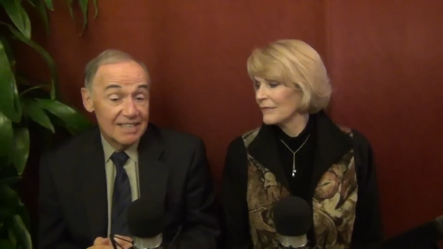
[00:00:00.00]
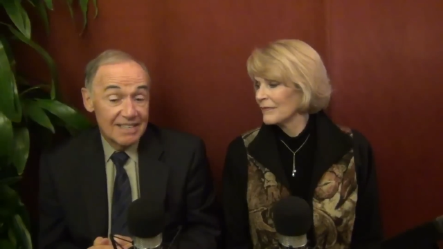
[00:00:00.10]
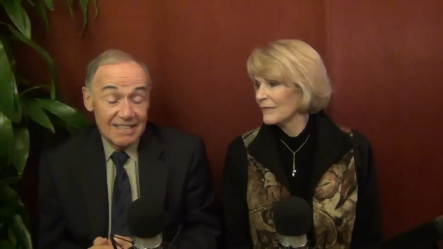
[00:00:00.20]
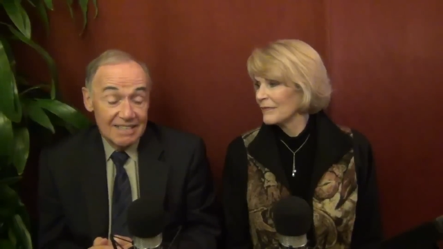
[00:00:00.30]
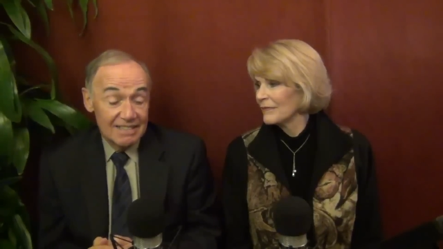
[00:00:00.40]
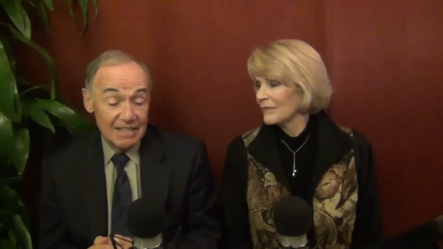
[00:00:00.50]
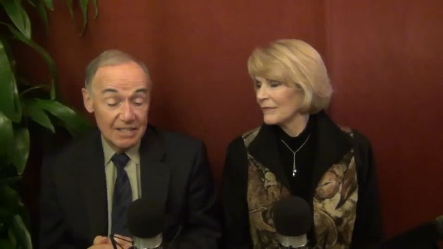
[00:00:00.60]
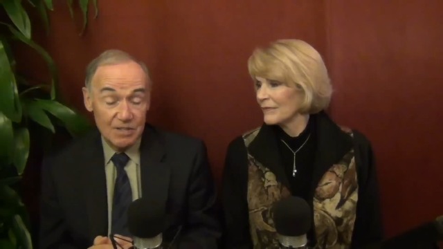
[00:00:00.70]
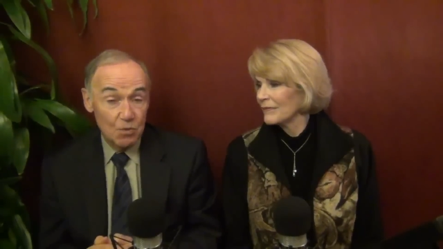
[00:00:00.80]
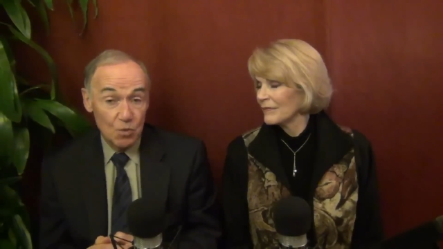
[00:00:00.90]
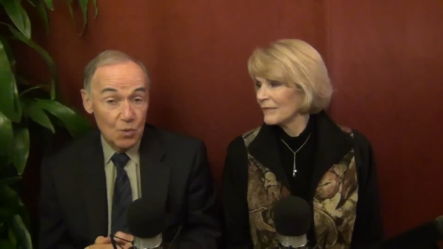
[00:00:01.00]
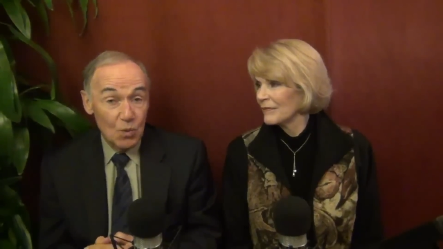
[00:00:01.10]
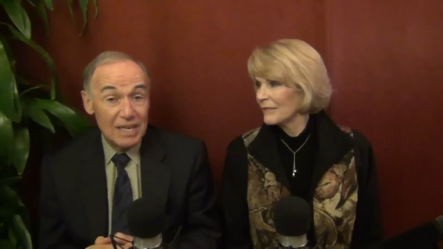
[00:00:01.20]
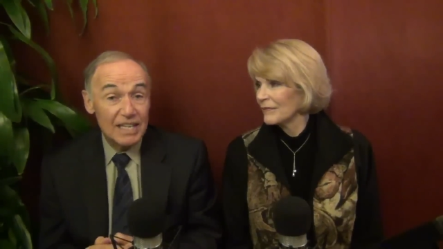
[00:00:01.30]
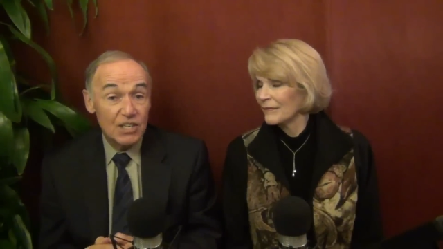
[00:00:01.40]
Speaker 1: uh, it's
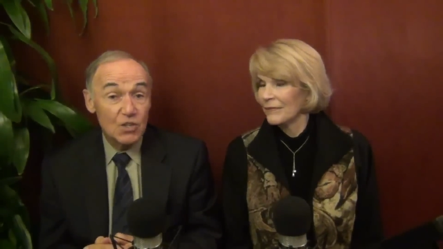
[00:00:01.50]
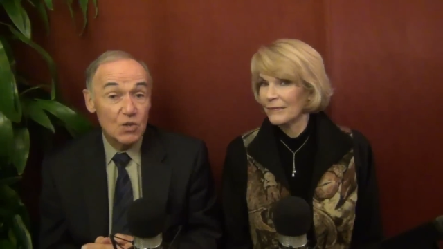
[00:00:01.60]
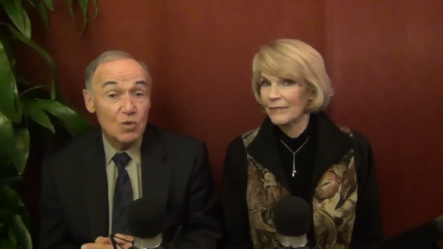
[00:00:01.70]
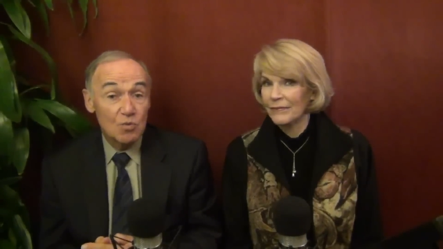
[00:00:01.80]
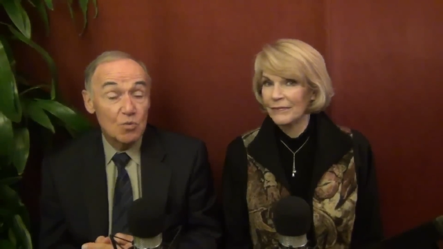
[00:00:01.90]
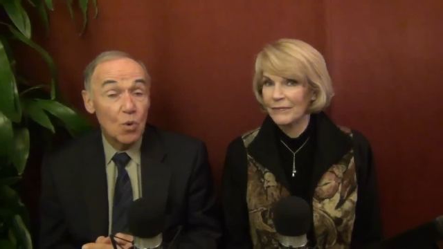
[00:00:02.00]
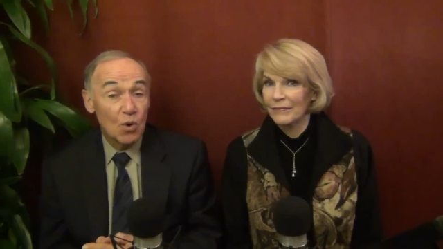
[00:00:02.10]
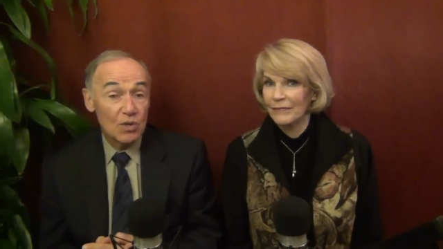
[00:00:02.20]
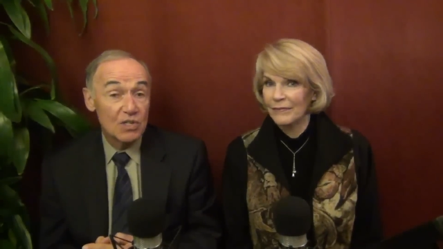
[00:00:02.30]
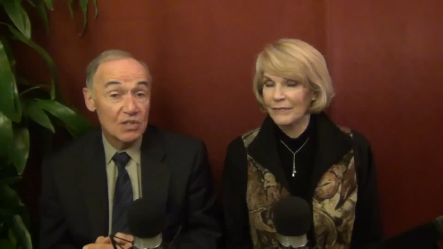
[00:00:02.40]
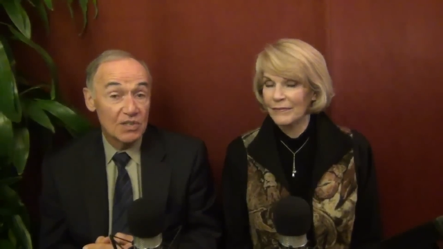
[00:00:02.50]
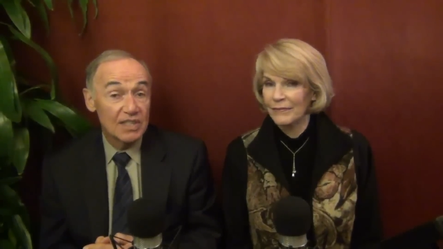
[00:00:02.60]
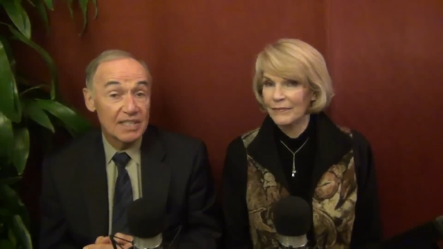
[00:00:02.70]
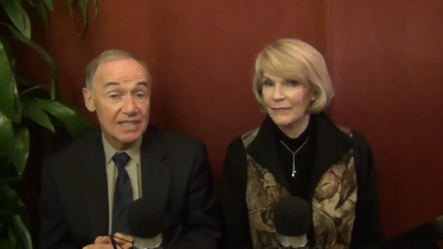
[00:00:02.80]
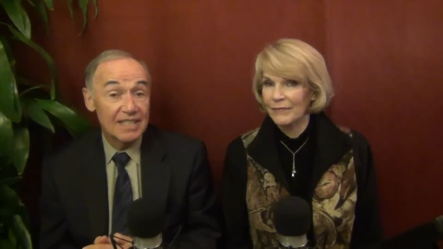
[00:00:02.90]
we need to do more to
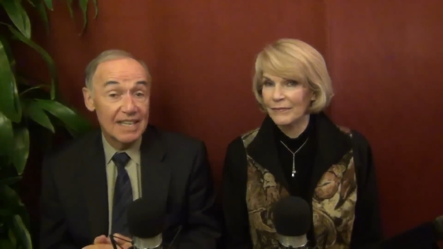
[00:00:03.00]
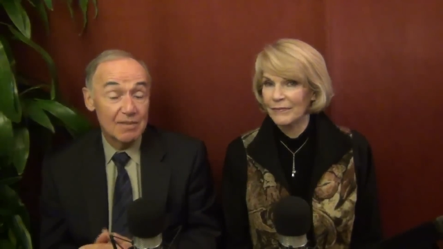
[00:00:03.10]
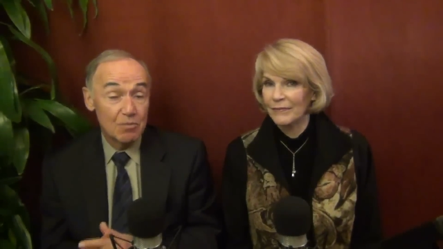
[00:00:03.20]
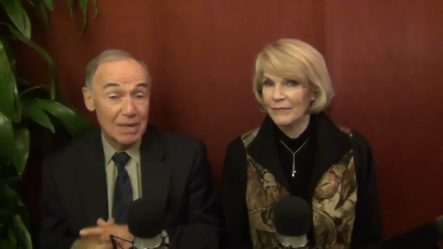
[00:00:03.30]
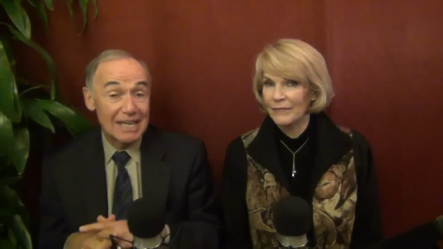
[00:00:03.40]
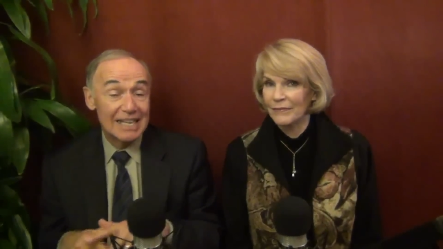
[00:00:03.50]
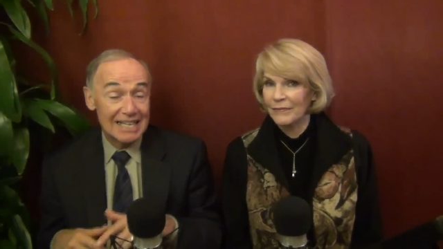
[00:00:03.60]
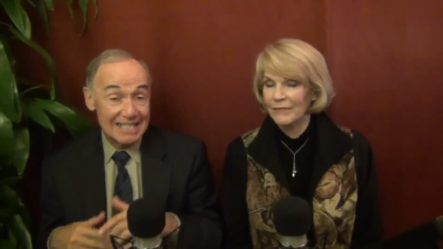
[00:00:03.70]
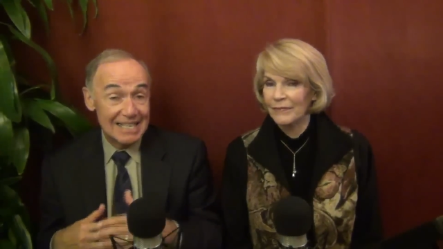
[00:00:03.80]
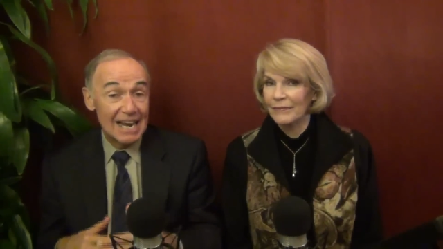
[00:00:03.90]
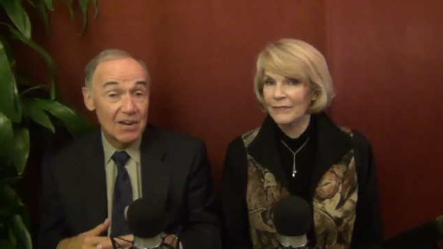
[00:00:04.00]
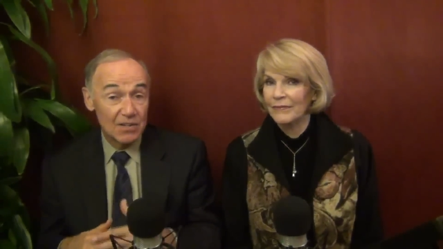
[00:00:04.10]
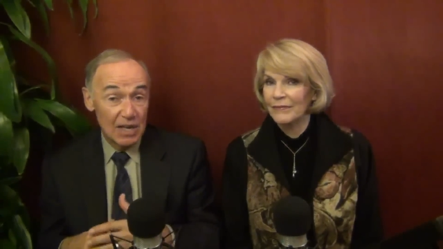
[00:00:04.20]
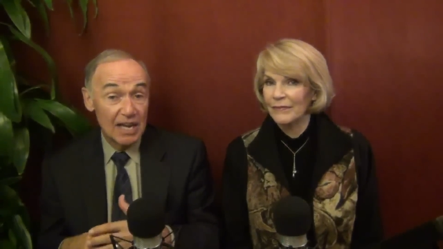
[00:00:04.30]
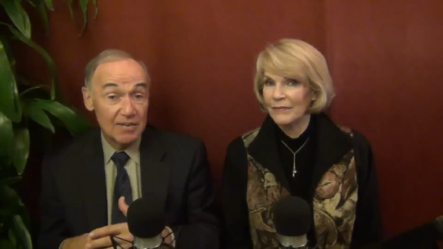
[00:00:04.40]
look at, at bringing it
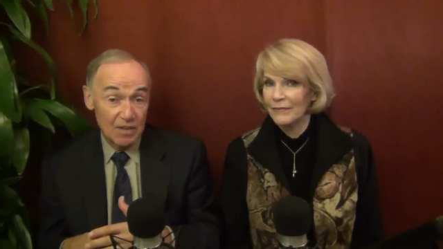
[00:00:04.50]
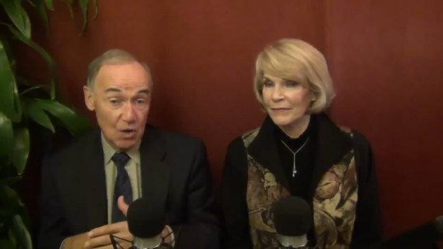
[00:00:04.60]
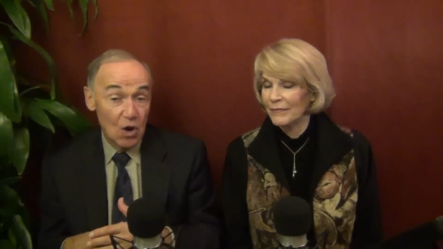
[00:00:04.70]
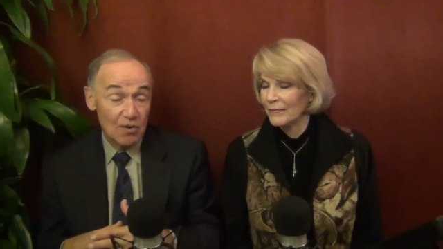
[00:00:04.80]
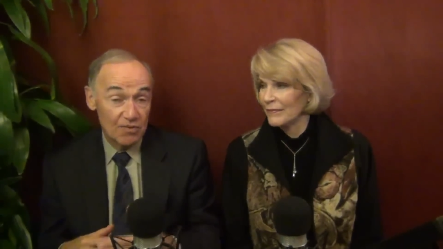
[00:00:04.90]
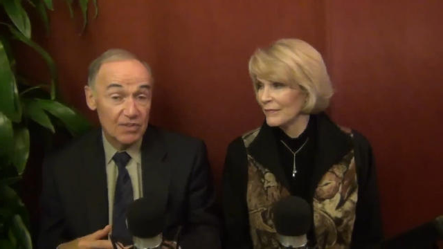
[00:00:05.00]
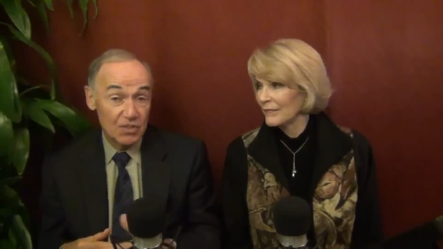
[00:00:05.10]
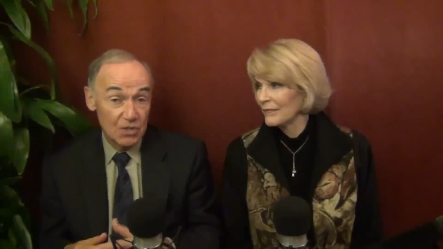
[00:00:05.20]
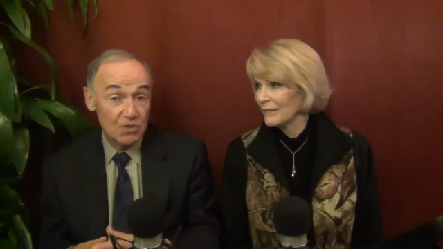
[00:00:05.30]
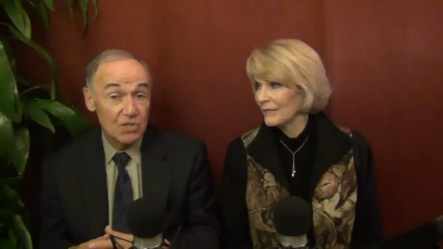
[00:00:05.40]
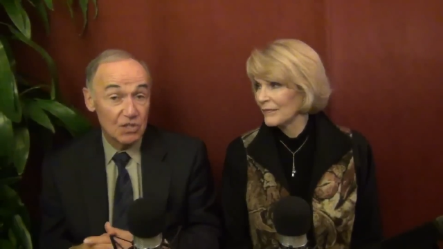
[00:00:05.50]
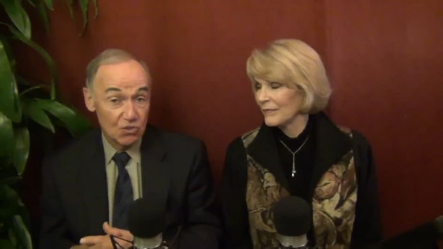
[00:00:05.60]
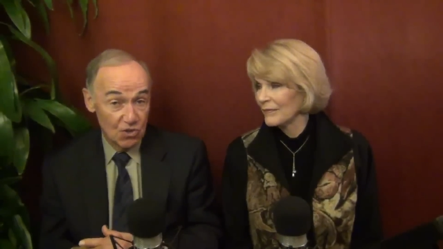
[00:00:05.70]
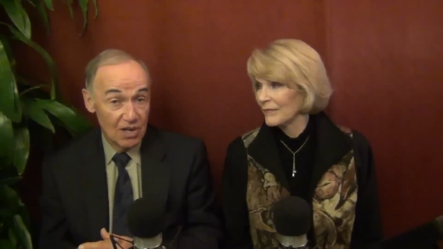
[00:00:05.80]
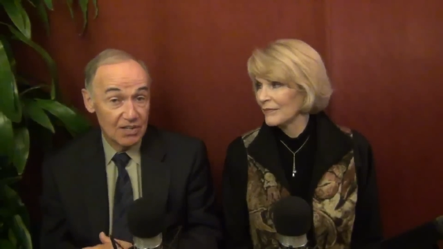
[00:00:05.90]
down, and often
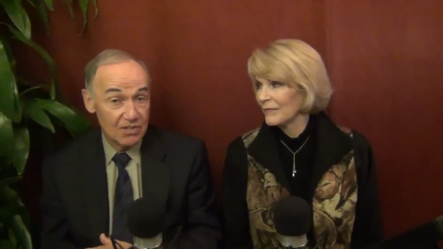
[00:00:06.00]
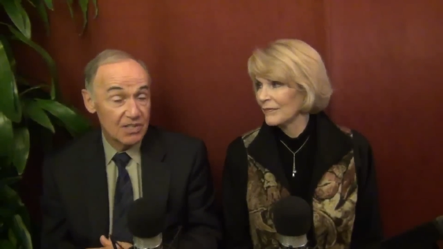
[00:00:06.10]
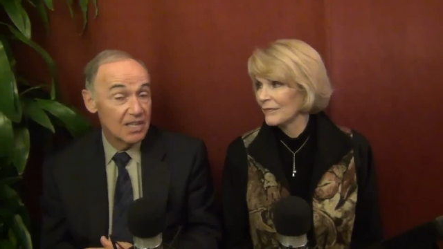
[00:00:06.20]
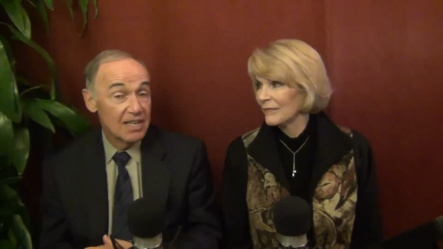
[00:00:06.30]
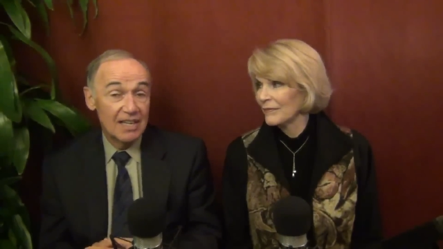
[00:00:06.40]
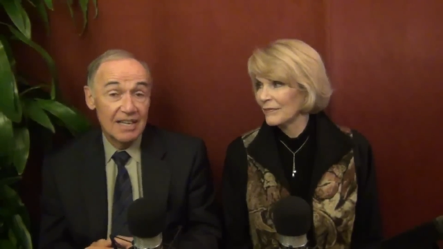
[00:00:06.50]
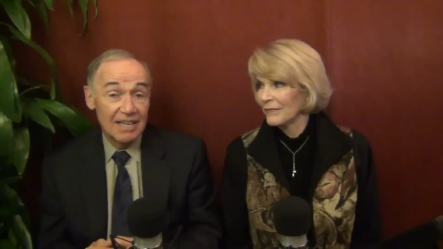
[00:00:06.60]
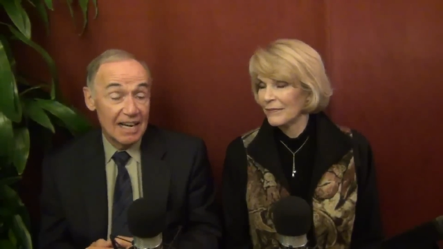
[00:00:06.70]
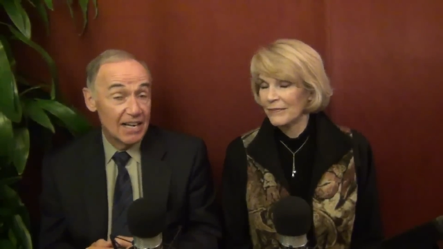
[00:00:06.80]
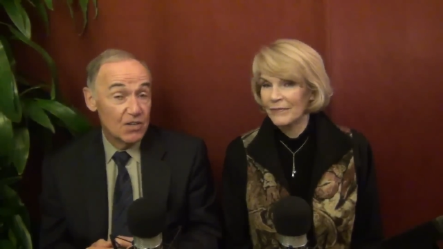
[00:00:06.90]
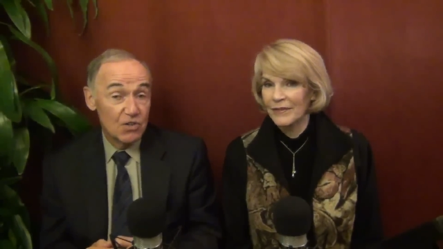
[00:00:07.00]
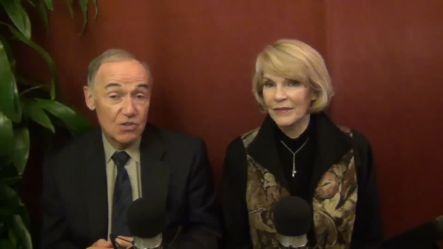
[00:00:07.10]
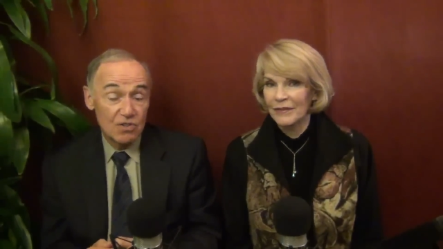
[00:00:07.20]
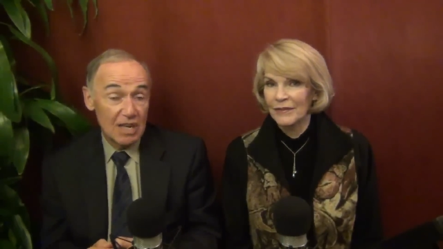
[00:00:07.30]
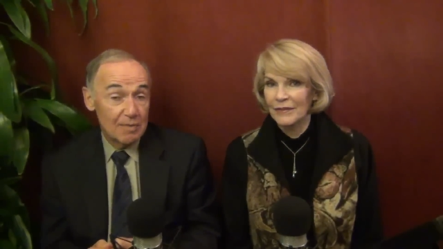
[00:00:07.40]
using drugs. I
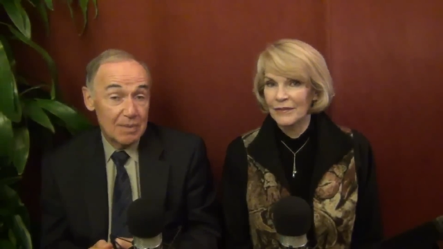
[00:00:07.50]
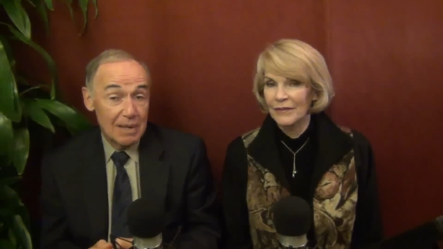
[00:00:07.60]
use, I